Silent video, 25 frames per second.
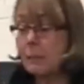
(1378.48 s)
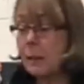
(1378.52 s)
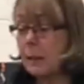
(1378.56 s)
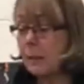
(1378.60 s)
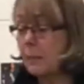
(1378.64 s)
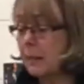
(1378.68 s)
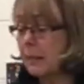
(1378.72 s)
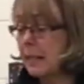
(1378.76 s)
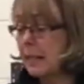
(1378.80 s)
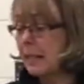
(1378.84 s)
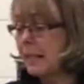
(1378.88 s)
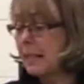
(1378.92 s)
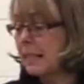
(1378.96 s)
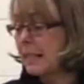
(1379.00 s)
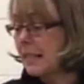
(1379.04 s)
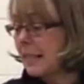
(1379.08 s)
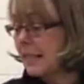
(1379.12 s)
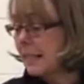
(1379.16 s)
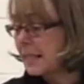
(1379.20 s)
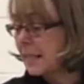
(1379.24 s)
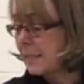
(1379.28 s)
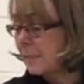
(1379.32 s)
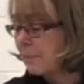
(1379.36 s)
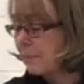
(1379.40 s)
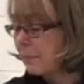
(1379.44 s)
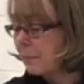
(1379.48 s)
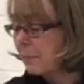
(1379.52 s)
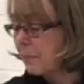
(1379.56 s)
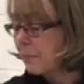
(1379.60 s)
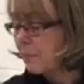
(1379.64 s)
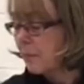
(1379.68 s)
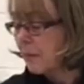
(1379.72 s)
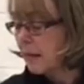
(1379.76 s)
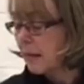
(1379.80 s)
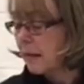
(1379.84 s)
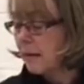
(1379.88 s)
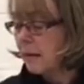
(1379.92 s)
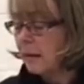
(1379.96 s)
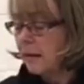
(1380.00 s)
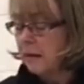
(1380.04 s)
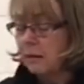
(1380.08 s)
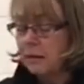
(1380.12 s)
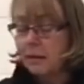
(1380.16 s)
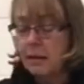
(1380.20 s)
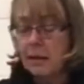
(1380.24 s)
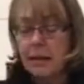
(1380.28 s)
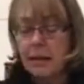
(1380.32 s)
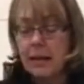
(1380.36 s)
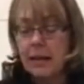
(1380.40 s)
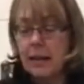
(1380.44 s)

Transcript: we have some little pumpkins.